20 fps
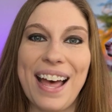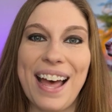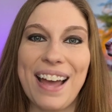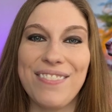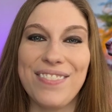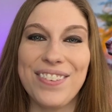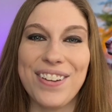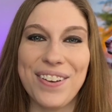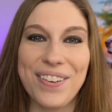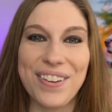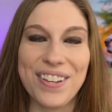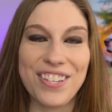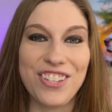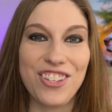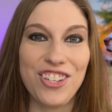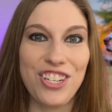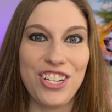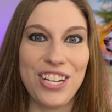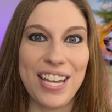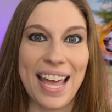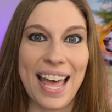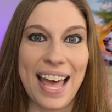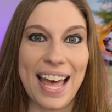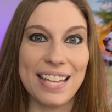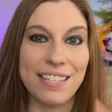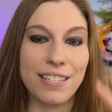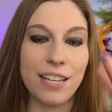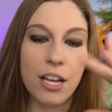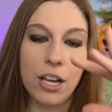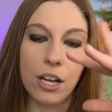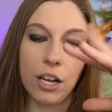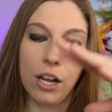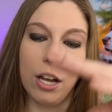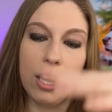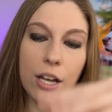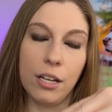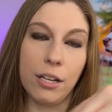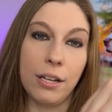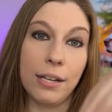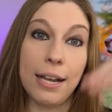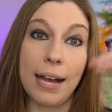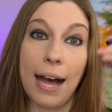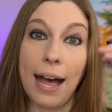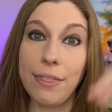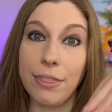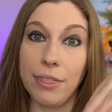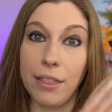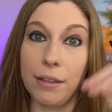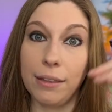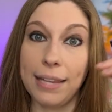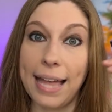I've noticed she has gotten the